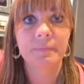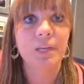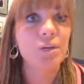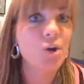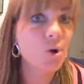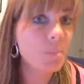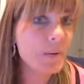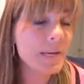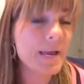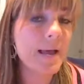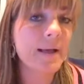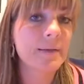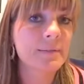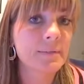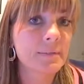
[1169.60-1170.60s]
No
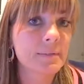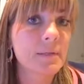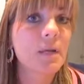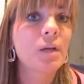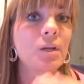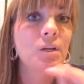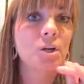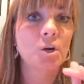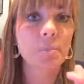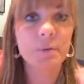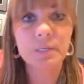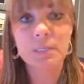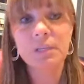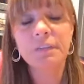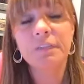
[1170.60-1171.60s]
BS, no
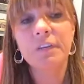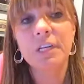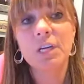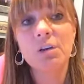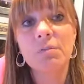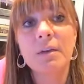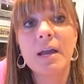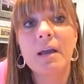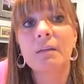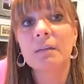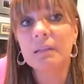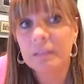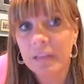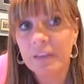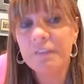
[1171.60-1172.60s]
pussyfooting around.
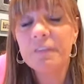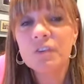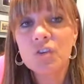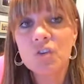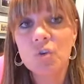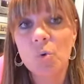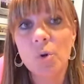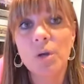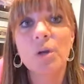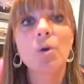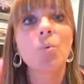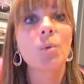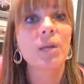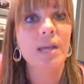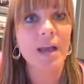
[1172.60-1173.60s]
Life is short.
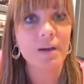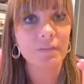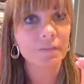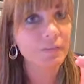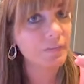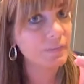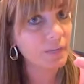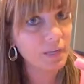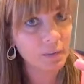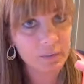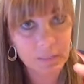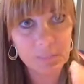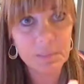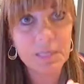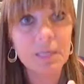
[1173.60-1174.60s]
We have a
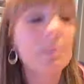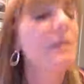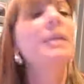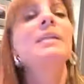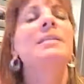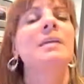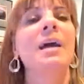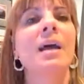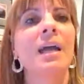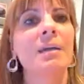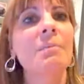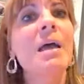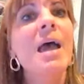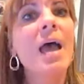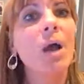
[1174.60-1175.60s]
limited amount of time
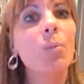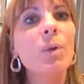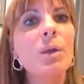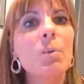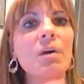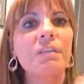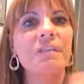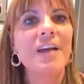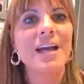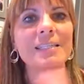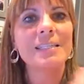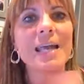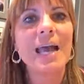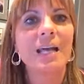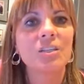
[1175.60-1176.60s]
and we want fast
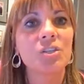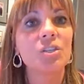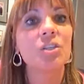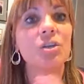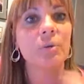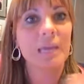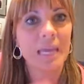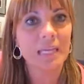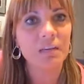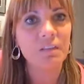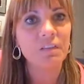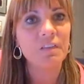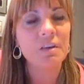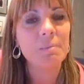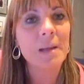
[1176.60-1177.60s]
action. So candid
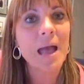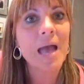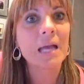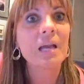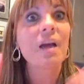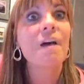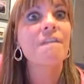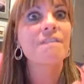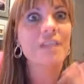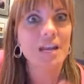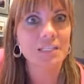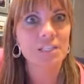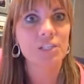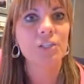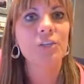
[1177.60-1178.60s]
feedback,
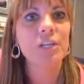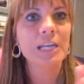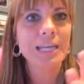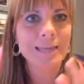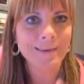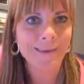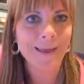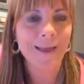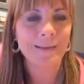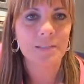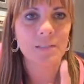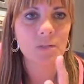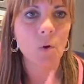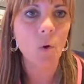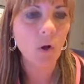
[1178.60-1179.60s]
fast learning,
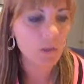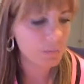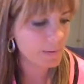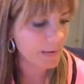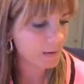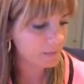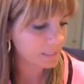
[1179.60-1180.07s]
yes, all about